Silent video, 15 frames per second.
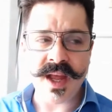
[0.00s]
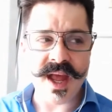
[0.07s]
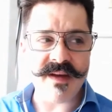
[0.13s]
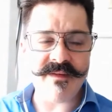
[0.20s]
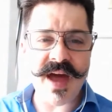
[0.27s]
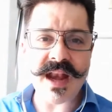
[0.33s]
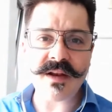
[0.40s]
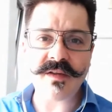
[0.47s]

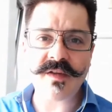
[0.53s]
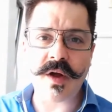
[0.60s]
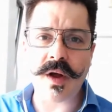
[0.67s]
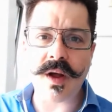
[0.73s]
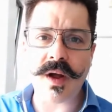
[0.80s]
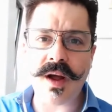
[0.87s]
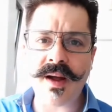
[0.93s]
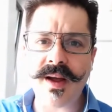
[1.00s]
events,
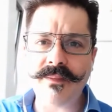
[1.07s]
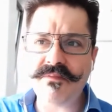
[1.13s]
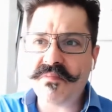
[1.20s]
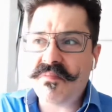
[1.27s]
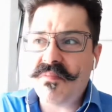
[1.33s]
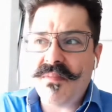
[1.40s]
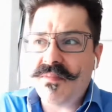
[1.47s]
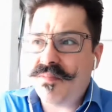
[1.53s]

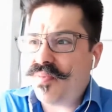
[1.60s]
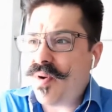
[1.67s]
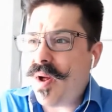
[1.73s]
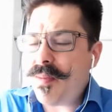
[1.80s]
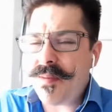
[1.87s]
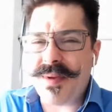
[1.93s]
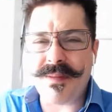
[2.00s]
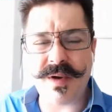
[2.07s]

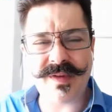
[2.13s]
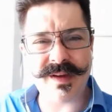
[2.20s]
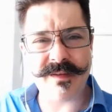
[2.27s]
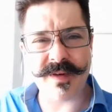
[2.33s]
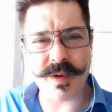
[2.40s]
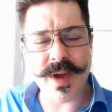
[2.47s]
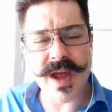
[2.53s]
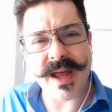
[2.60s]
probably most
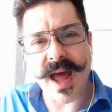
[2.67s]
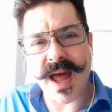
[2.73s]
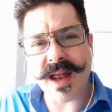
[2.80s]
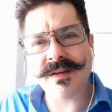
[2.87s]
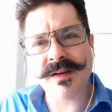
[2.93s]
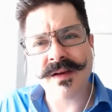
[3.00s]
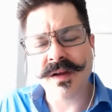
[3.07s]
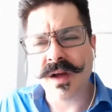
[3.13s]
every
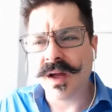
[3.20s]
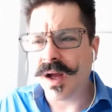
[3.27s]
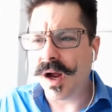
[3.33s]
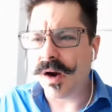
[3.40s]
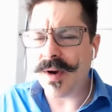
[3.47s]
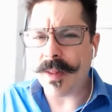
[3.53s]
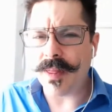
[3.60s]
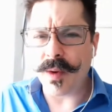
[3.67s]
weekend
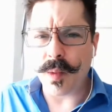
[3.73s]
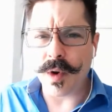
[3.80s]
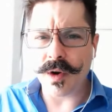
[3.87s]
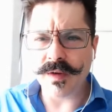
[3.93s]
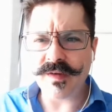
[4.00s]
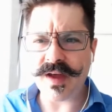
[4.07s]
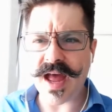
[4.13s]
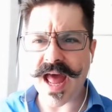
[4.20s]
around the
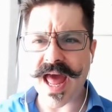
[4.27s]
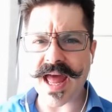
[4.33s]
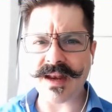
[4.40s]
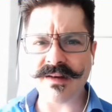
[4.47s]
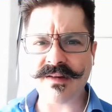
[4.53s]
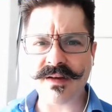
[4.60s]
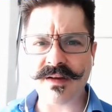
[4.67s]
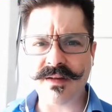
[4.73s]
world.
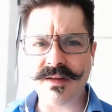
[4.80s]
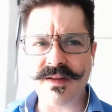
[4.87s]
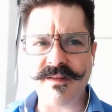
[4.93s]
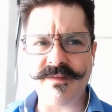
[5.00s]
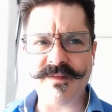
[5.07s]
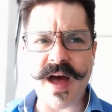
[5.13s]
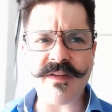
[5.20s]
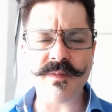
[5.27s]
And the
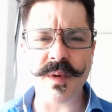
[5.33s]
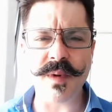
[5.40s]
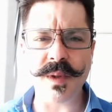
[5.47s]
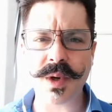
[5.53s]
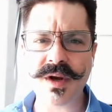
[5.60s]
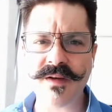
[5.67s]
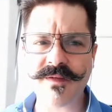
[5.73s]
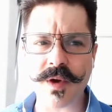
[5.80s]
vast
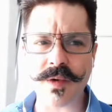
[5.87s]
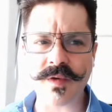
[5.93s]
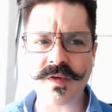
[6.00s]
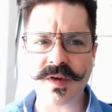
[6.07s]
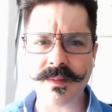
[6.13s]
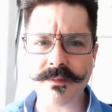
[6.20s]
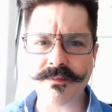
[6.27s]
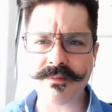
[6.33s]
majority of
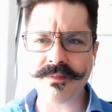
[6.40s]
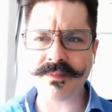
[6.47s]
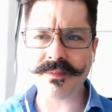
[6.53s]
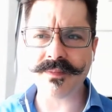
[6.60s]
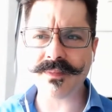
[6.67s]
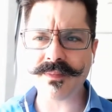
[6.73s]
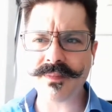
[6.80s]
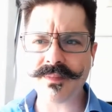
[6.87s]
those
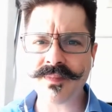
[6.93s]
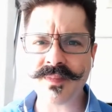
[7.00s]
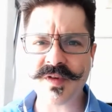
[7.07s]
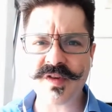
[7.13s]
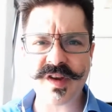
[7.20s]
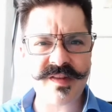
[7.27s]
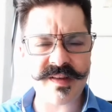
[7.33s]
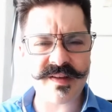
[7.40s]

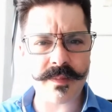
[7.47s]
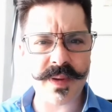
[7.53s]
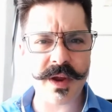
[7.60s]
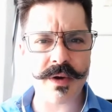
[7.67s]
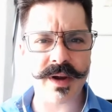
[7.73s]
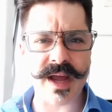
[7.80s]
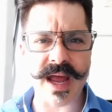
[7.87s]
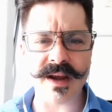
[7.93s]
just
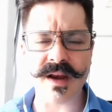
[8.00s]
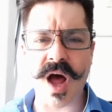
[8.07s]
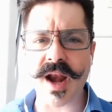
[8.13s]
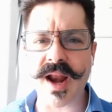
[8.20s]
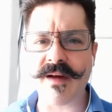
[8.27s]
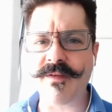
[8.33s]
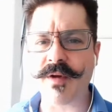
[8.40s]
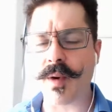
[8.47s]
disappear again.
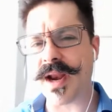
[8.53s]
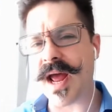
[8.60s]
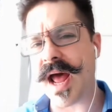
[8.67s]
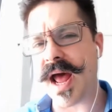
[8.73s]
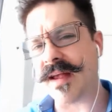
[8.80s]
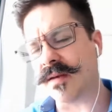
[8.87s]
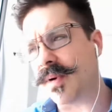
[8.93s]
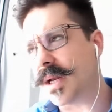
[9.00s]
Not everyone
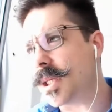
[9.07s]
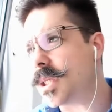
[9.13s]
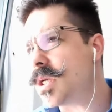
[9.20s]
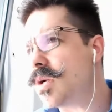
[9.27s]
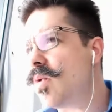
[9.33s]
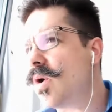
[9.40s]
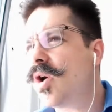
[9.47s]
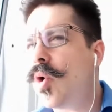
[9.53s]
has the budget
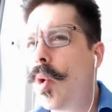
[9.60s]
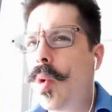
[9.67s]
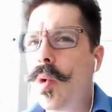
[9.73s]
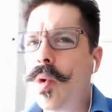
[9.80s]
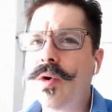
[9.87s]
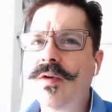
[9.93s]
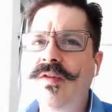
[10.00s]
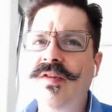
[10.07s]
to
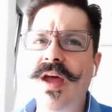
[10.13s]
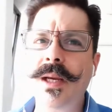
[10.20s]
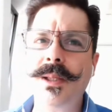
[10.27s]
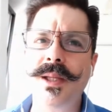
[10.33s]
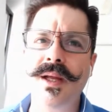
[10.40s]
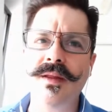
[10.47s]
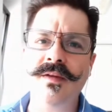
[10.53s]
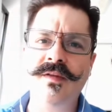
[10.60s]
record
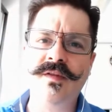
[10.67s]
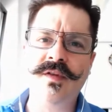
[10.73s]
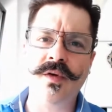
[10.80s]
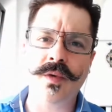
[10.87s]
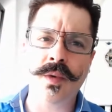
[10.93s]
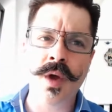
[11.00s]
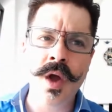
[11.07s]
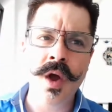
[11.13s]
sessions,
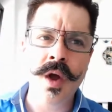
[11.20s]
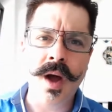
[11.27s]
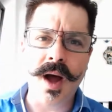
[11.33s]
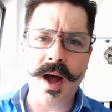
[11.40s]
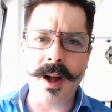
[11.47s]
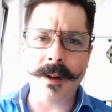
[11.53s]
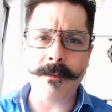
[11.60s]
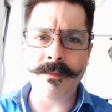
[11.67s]
to,
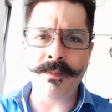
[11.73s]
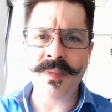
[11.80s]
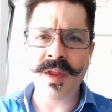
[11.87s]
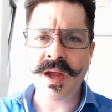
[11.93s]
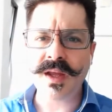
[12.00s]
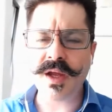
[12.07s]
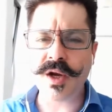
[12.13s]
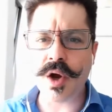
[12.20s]

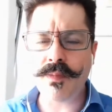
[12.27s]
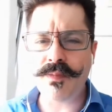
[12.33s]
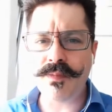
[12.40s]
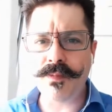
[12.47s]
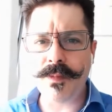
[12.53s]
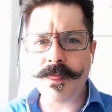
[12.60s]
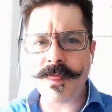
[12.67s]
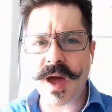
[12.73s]

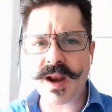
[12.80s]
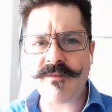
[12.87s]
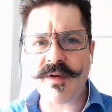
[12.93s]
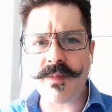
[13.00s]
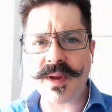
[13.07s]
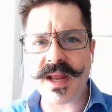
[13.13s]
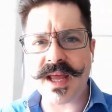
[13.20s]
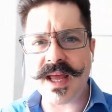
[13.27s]
not
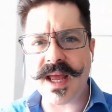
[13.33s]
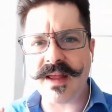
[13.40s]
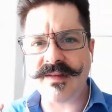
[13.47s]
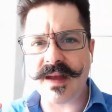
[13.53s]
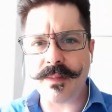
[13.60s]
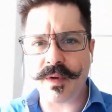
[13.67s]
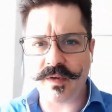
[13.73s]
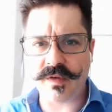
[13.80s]
everybody
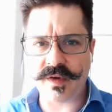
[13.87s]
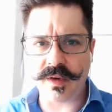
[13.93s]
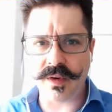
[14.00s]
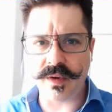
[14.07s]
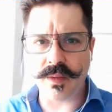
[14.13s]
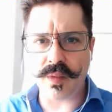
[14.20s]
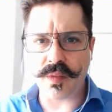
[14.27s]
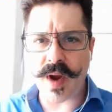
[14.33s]
is able
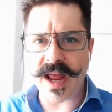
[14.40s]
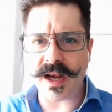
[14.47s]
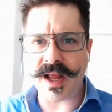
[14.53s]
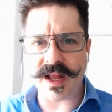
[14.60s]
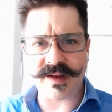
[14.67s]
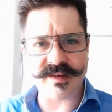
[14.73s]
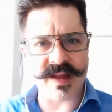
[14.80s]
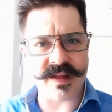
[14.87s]
to write
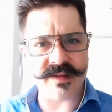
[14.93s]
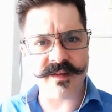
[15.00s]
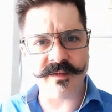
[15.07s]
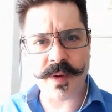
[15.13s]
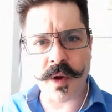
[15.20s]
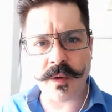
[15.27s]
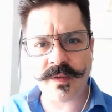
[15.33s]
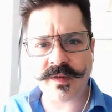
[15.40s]

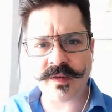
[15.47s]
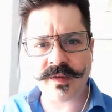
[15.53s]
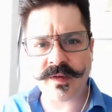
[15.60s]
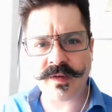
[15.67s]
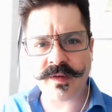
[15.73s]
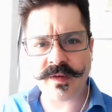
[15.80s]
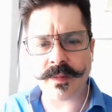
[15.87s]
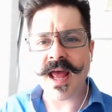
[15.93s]
extensive posts about
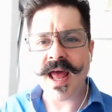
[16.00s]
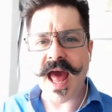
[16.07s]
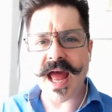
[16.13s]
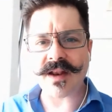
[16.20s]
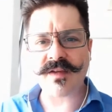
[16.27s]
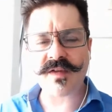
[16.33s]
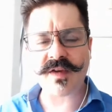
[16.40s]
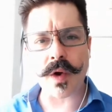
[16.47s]
that.
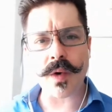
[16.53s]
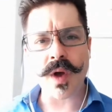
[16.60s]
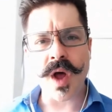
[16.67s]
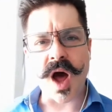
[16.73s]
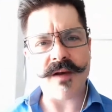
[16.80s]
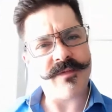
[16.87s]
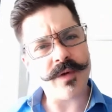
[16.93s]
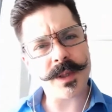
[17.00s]
And so,
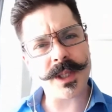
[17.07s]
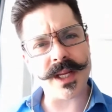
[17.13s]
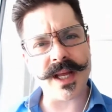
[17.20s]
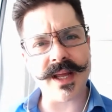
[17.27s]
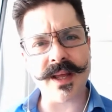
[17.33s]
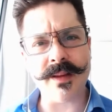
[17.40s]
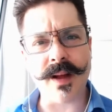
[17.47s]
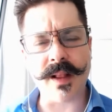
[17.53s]

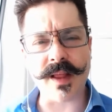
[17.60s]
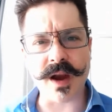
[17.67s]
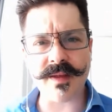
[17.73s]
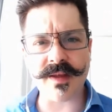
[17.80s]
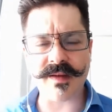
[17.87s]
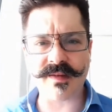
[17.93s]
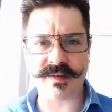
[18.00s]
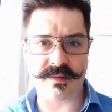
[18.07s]
unfortunately, a lot
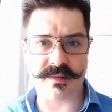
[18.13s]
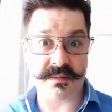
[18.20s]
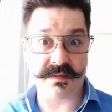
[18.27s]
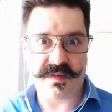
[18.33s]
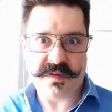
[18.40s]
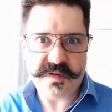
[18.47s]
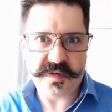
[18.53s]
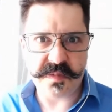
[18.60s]
of this
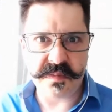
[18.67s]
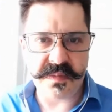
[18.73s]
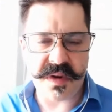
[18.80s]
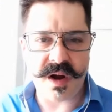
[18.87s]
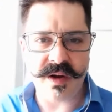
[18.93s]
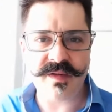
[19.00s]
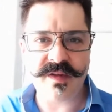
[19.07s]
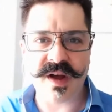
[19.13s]

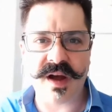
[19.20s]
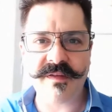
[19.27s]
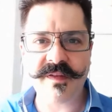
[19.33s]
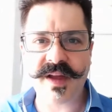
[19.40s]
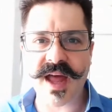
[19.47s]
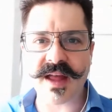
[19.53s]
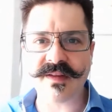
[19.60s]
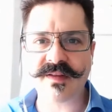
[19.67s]
smart
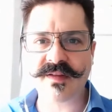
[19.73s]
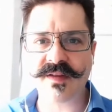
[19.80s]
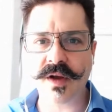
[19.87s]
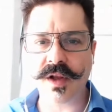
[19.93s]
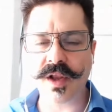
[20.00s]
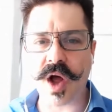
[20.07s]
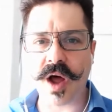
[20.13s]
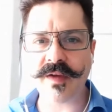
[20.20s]
stuff gets
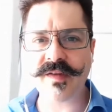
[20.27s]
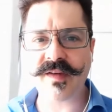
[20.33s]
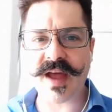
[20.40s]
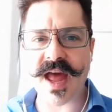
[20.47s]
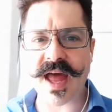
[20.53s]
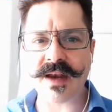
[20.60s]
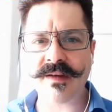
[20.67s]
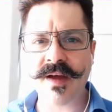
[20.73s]
lost,
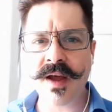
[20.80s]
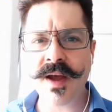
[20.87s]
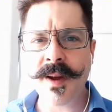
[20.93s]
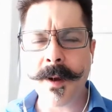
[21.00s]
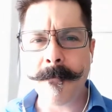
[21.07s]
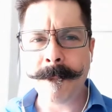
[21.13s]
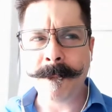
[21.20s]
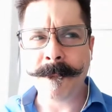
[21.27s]
and
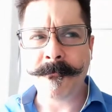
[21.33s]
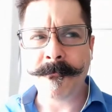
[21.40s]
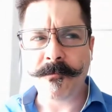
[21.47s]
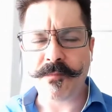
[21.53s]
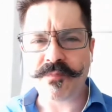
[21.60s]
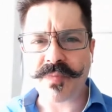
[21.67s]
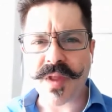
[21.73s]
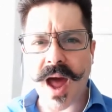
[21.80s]

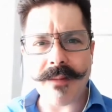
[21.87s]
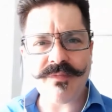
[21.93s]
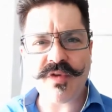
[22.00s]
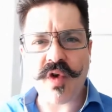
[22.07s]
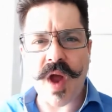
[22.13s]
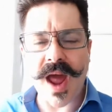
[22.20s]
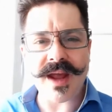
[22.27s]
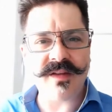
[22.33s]
I'm
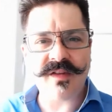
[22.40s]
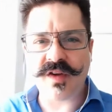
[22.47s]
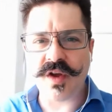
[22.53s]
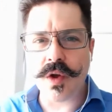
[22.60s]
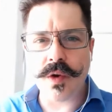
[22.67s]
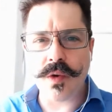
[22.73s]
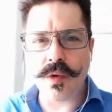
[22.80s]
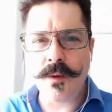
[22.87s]
trying
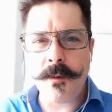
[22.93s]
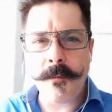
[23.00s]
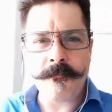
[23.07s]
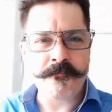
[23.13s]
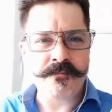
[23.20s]
to